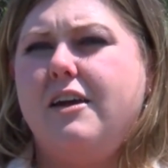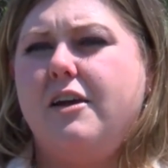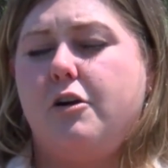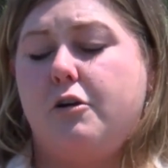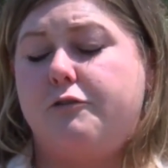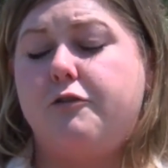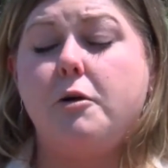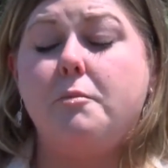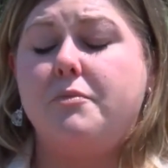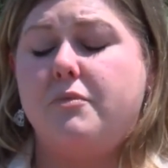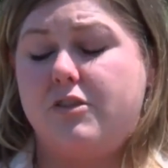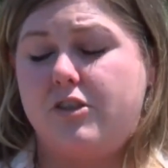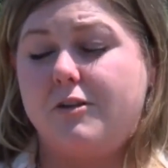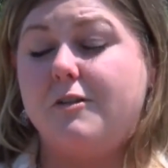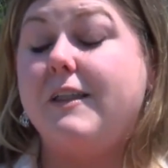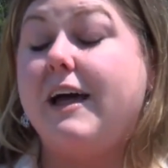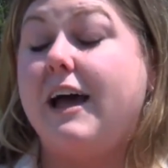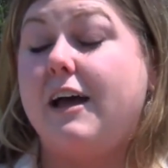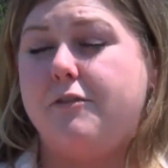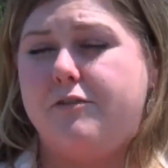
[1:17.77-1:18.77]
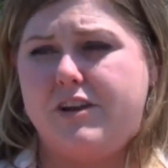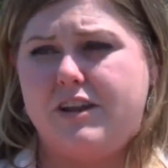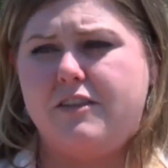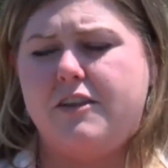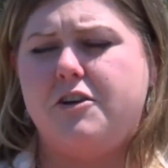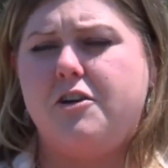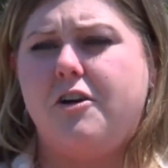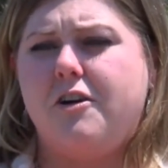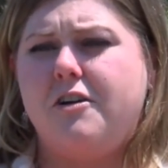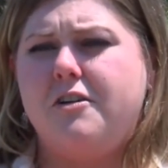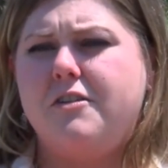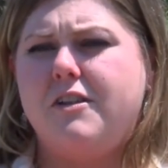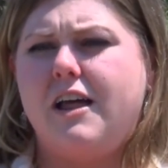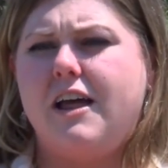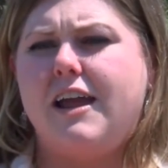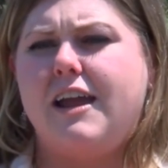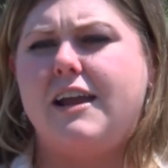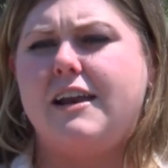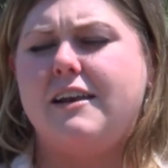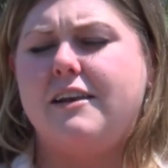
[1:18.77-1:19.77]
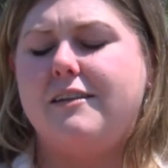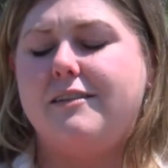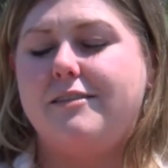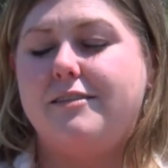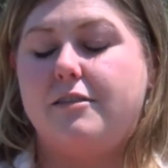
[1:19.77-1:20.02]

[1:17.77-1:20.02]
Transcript: or from the left in the turn lane